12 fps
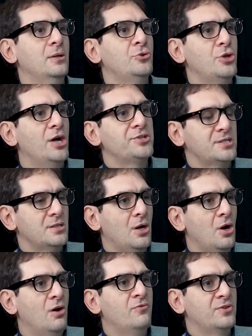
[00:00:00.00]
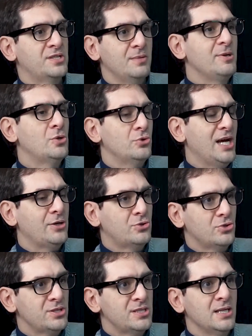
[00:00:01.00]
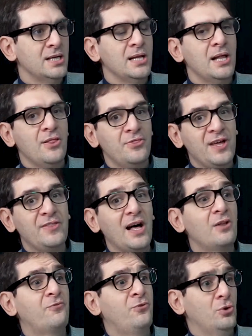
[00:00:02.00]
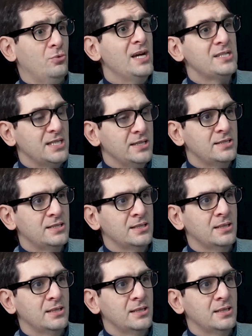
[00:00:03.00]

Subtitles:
dots of semiconductors that are fluorescent.